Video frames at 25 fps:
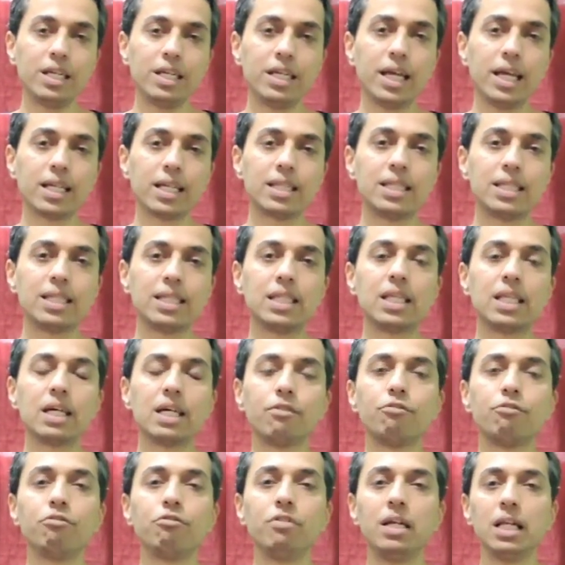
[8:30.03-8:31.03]
We get
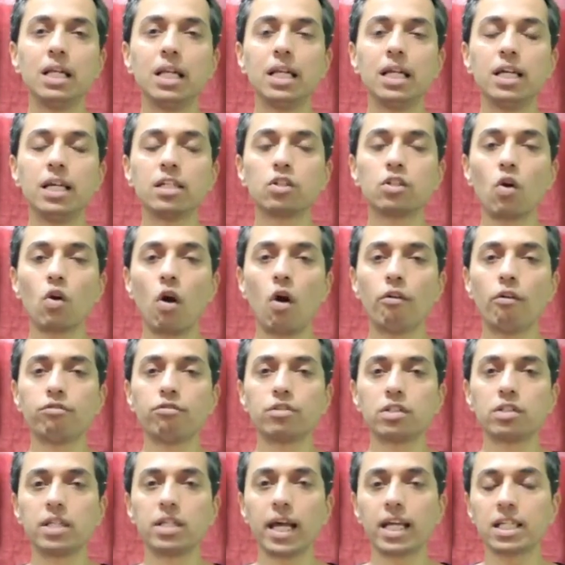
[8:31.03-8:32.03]
the feelings
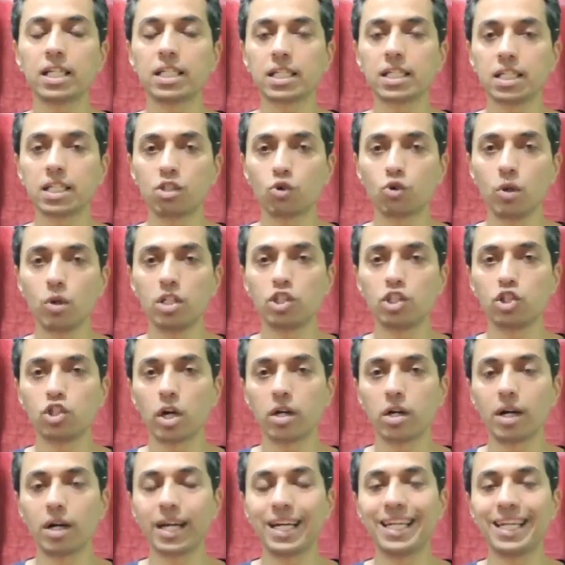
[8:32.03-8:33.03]
of sexual
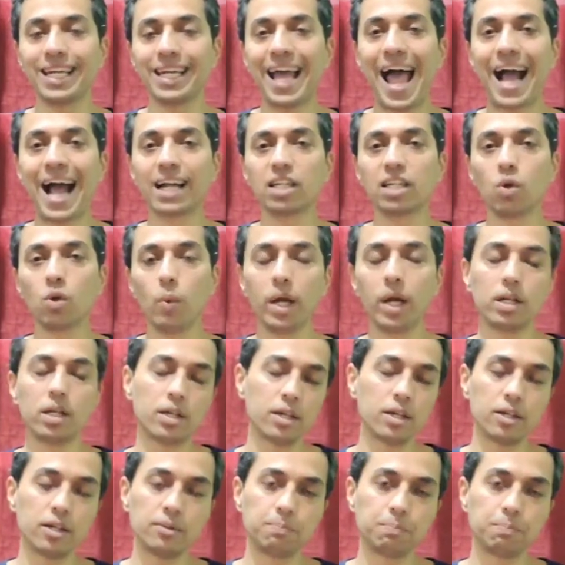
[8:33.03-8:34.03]
chakra getting
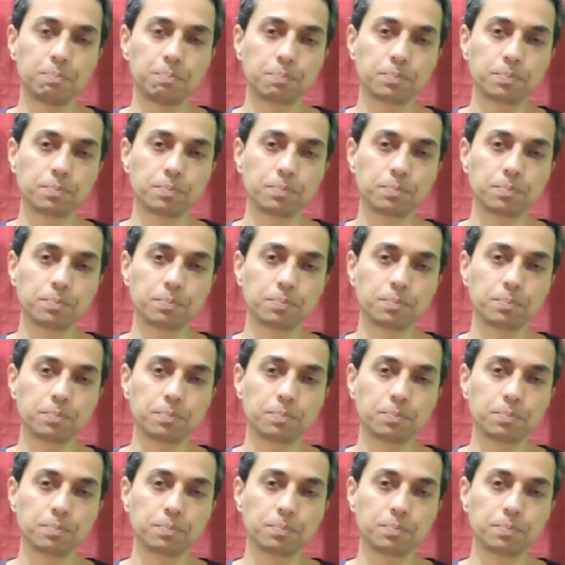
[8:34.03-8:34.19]
activated.